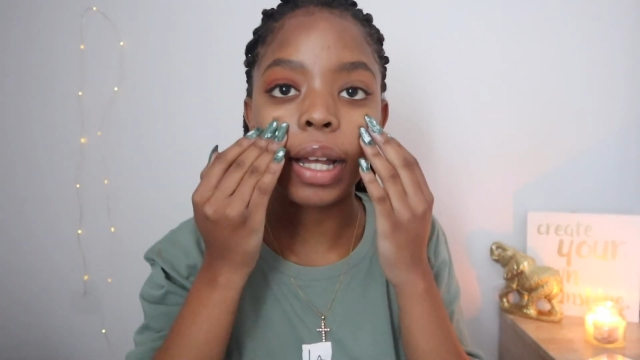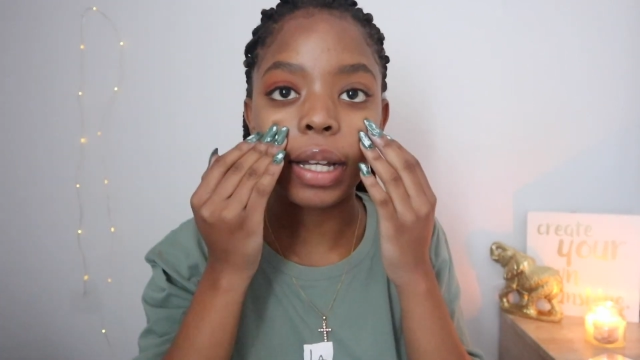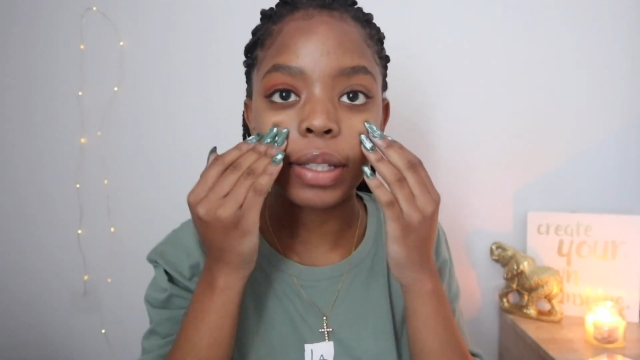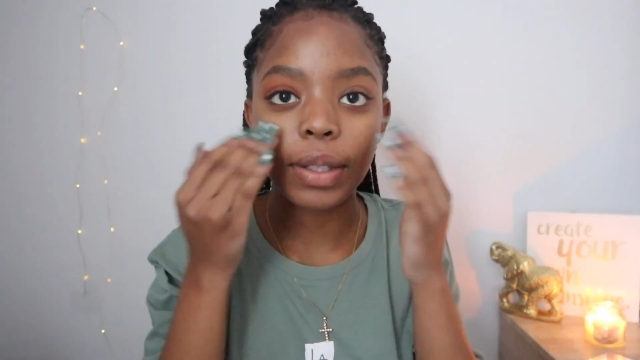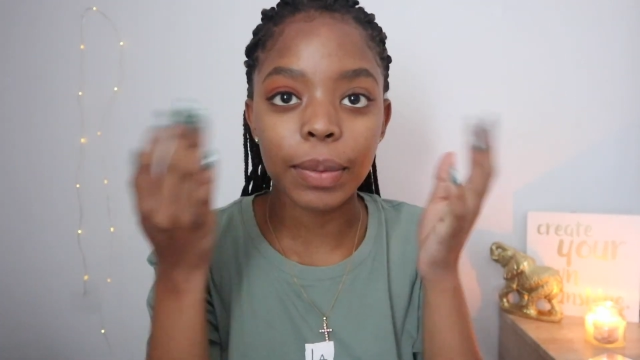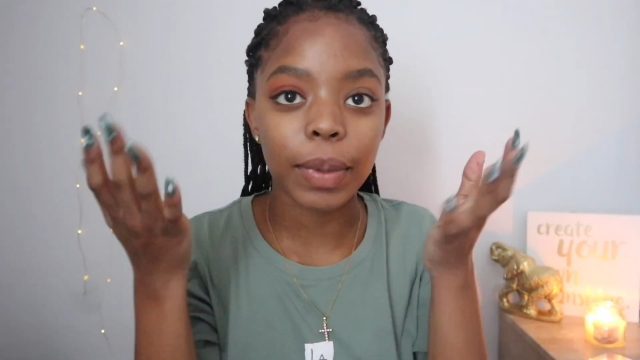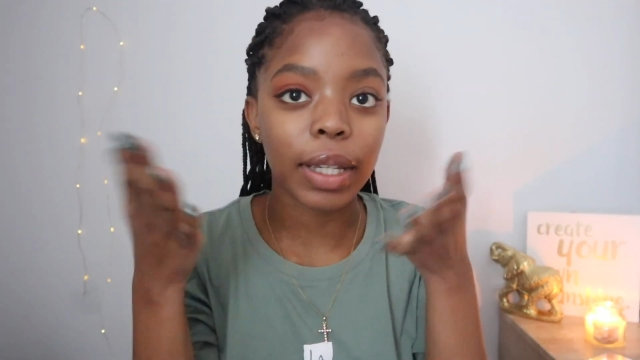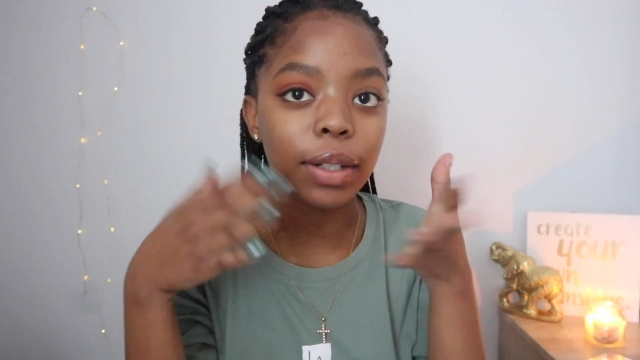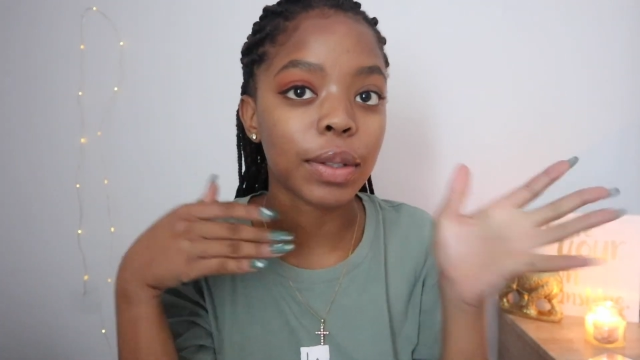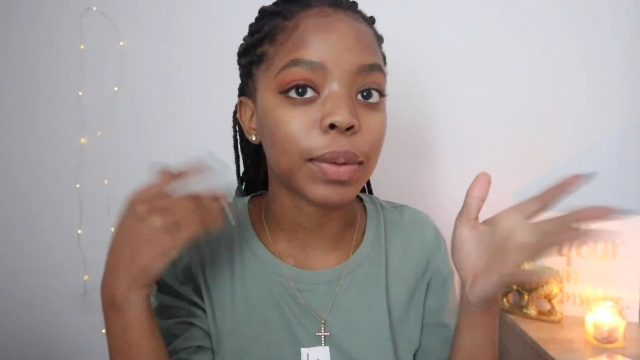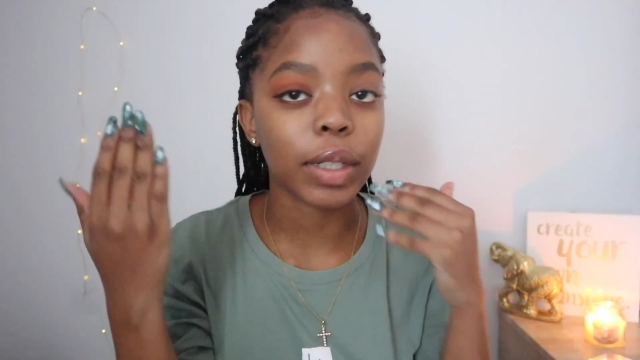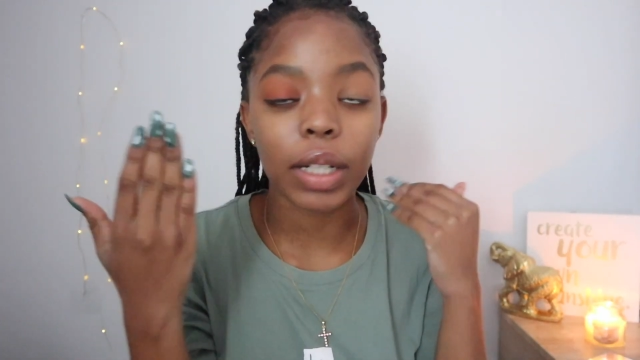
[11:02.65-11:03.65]
eye so we
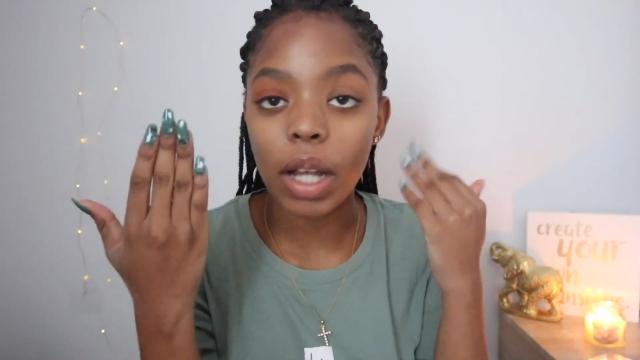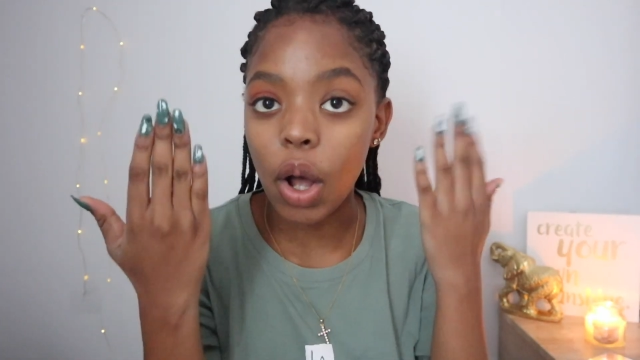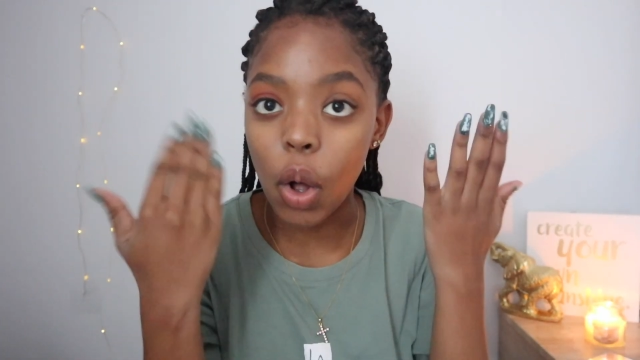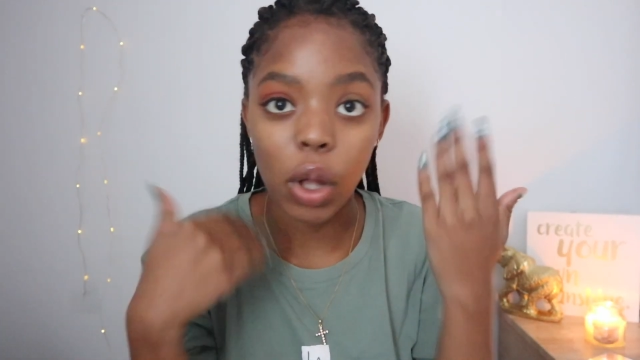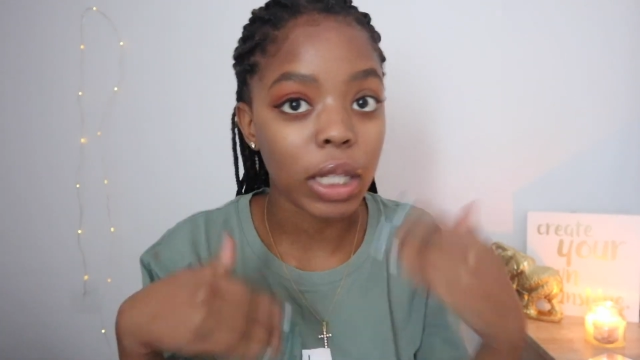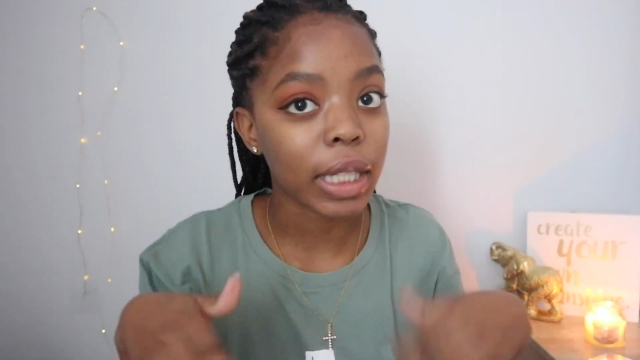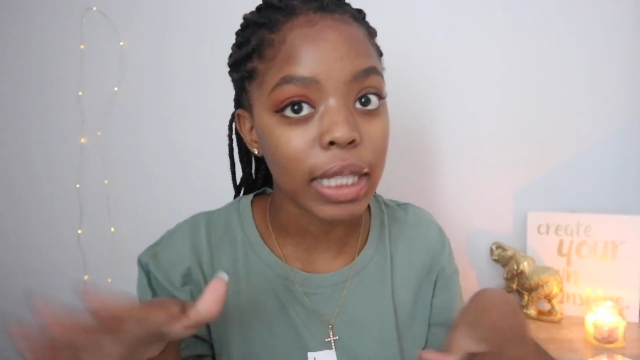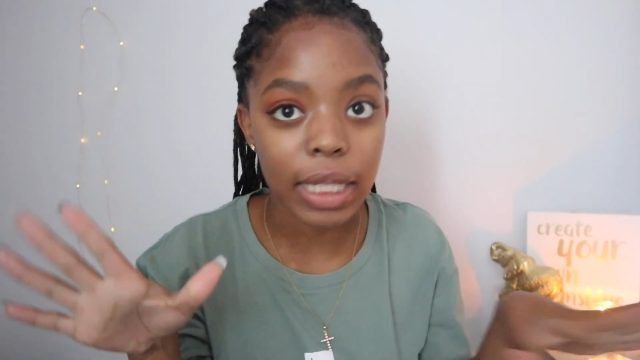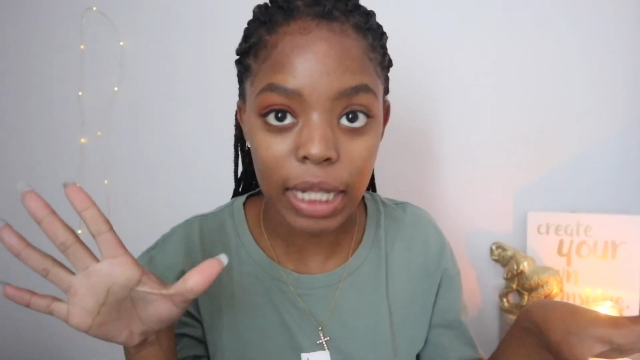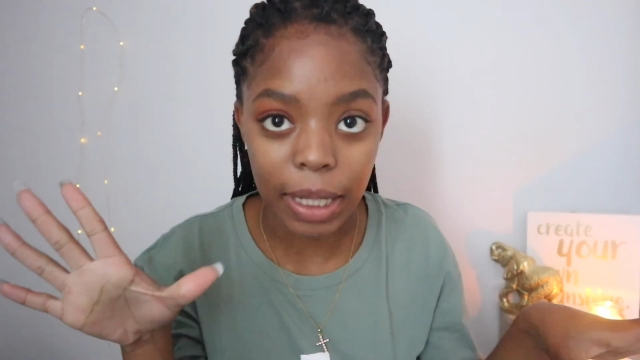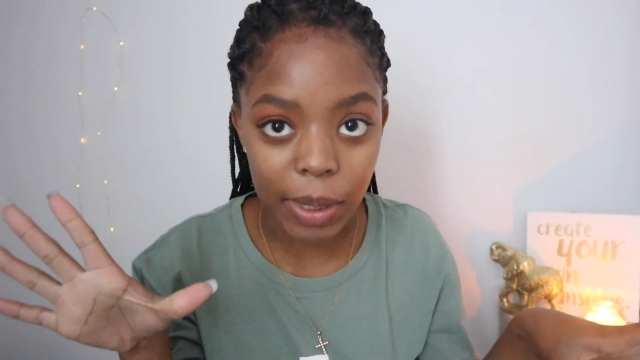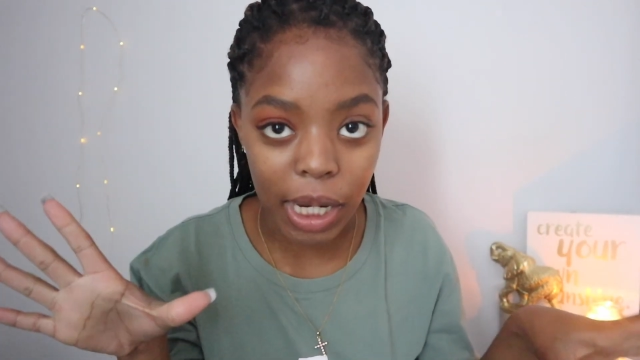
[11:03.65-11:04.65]
can do it all at the
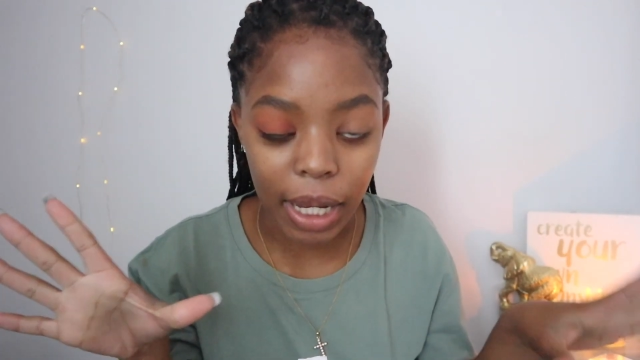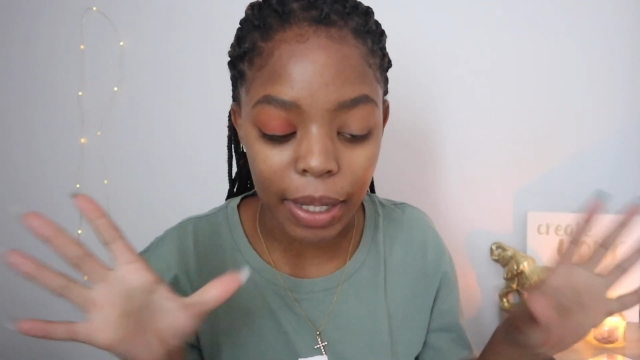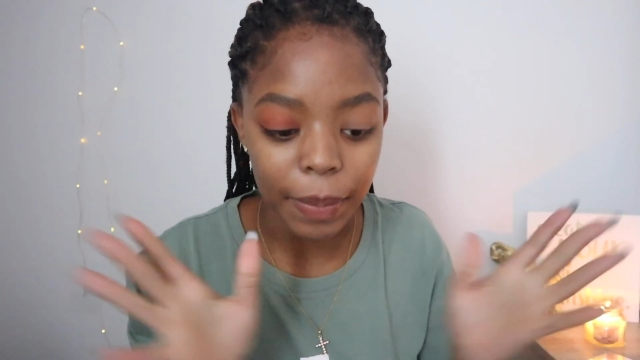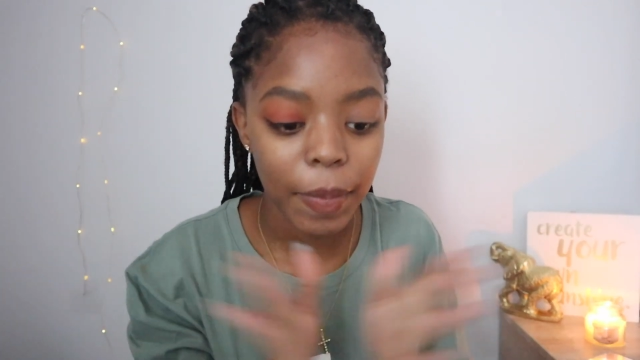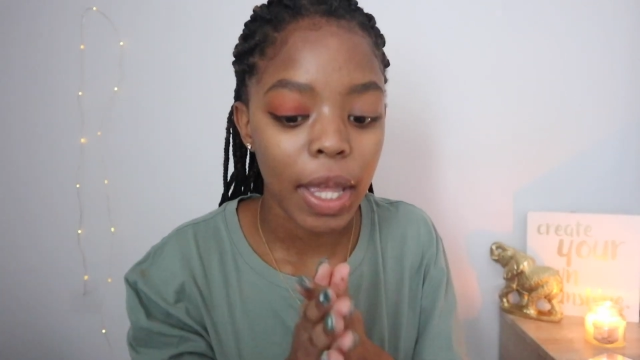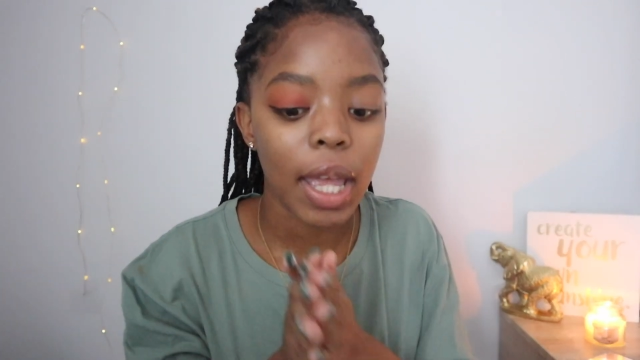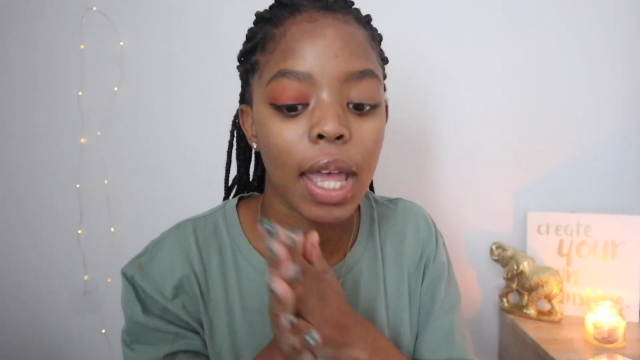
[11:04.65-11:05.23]
same time.